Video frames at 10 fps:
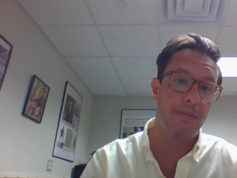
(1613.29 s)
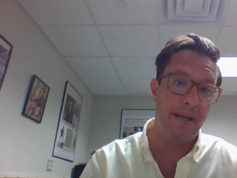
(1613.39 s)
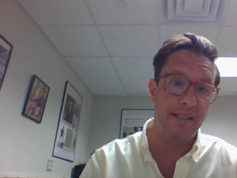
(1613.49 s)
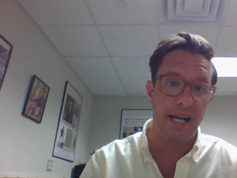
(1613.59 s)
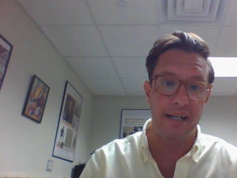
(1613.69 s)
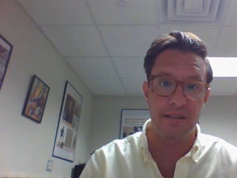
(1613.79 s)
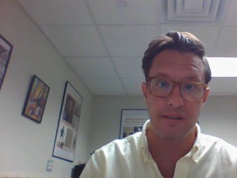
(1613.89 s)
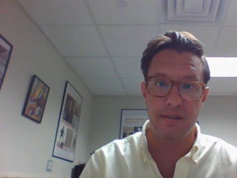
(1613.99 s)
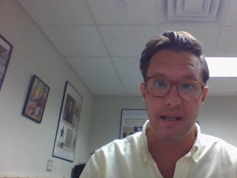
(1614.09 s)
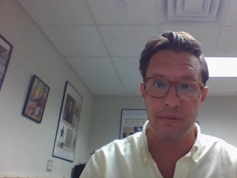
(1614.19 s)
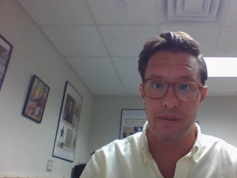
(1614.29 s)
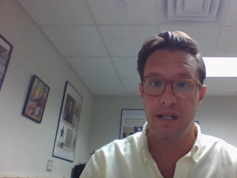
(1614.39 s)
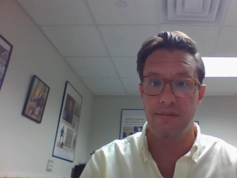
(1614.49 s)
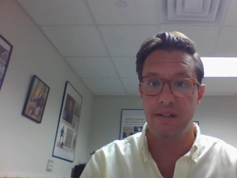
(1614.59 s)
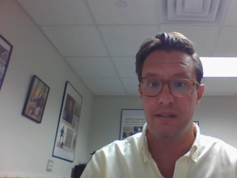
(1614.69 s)
to pay taxes that were
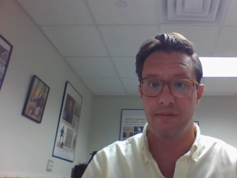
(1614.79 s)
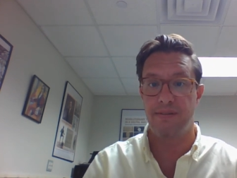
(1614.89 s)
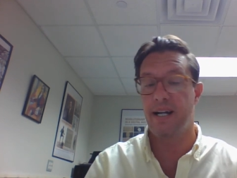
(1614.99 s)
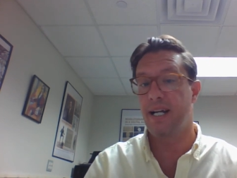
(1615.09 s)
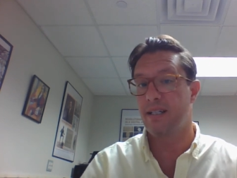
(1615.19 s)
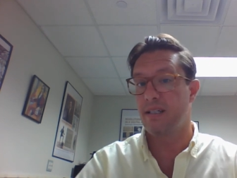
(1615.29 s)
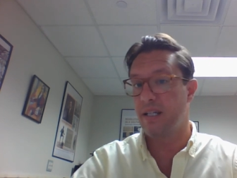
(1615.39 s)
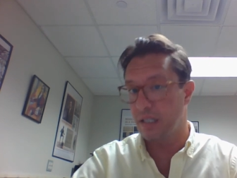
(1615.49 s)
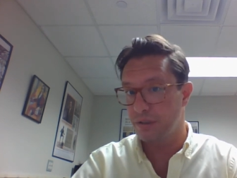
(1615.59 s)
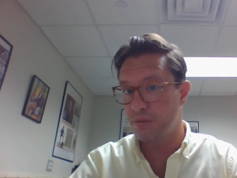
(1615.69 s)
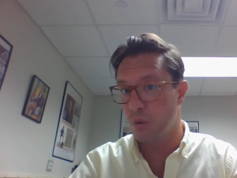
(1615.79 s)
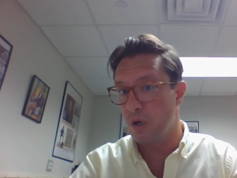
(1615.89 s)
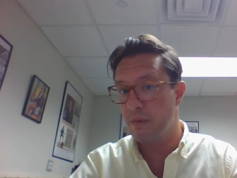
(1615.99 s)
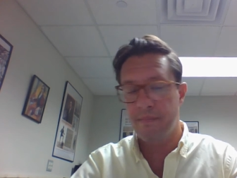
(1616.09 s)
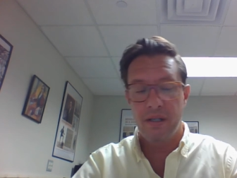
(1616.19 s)
levied to finance an English war.